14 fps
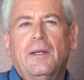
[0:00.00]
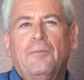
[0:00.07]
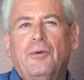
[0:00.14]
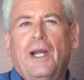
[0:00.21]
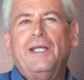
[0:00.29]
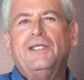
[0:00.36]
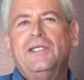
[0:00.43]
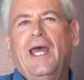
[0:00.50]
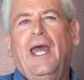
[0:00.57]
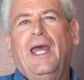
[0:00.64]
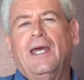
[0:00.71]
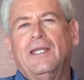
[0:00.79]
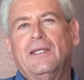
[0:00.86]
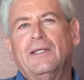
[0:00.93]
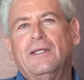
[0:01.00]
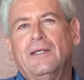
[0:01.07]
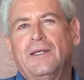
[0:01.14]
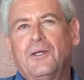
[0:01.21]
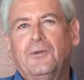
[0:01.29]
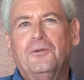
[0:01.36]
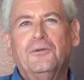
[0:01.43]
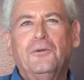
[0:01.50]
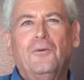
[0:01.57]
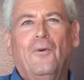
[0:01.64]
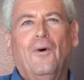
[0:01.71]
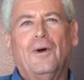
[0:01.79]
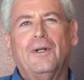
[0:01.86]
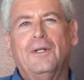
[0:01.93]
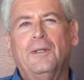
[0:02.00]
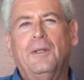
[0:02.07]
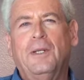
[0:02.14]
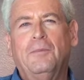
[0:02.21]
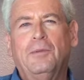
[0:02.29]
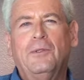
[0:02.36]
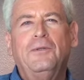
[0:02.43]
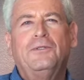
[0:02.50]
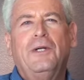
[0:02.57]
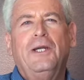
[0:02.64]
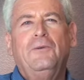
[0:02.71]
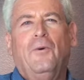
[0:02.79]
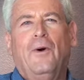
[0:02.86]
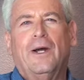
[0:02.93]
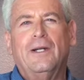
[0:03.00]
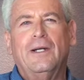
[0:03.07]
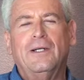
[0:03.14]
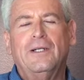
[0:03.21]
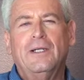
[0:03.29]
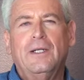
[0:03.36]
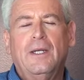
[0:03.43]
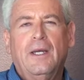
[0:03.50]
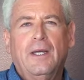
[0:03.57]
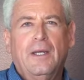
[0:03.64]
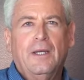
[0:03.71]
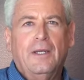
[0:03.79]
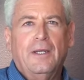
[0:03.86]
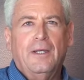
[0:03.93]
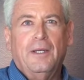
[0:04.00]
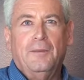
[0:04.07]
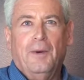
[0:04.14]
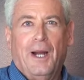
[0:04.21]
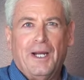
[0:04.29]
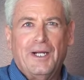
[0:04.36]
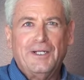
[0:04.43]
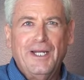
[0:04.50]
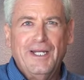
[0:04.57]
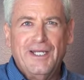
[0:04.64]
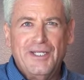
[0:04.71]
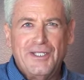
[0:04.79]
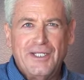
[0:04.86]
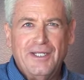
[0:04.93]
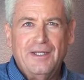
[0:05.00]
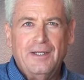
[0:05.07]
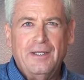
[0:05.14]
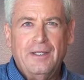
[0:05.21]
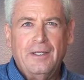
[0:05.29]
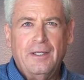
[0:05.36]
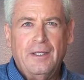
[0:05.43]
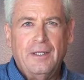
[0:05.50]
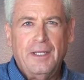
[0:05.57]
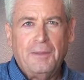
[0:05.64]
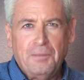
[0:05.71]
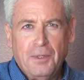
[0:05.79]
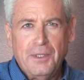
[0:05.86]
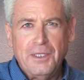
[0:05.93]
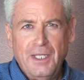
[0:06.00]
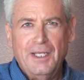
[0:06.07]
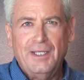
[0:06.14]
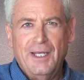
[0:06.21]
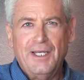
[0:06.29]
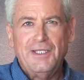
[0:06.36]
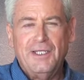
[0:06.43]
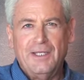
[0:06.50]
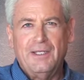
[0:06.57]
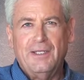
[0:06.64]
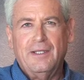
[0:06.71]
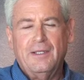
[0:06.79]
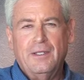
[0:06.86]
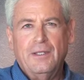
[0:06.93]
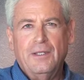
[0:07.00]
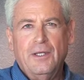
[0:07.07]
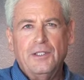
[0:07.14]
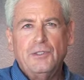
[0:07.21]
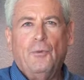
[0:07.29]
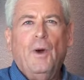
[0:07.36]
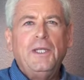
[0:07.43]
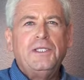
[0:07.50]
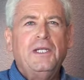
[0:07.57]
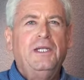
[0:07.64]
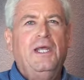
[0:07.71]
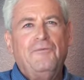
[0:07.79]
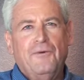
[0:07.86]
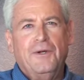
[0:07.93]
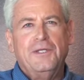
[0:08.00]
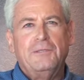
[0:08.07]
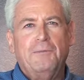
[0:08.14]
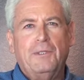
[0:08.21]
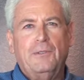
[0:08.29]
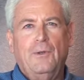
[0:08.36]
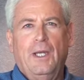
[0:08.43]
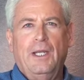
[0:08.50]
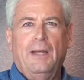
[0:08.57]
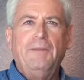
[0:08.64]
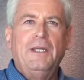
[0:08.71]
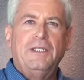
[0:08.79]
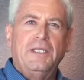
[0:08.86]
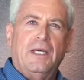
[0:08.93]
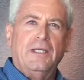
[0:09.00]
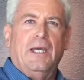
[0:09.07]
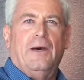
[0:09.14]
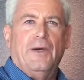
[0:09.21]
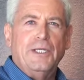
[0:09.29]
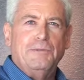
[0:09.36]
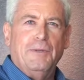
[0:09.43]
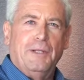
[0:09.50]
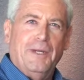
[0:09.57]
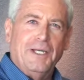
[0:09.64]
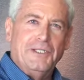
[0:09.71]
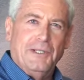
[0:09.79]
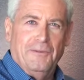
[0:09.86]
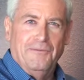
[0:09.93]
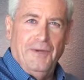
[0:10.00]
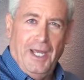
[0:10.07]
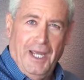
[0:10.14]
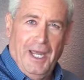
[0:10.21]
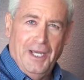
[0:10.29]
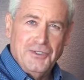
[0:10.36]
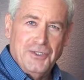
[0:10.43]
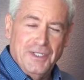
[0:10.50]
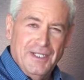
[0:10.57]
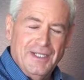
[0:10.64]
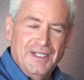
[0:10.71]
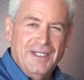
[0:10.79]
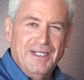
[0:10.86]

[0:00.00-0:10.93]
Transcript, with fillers: bright sand, cool water, blue green water, margaritas, that pulls you in, doesn't it? So, what's the difference between let me tell you how I spent my summer vacation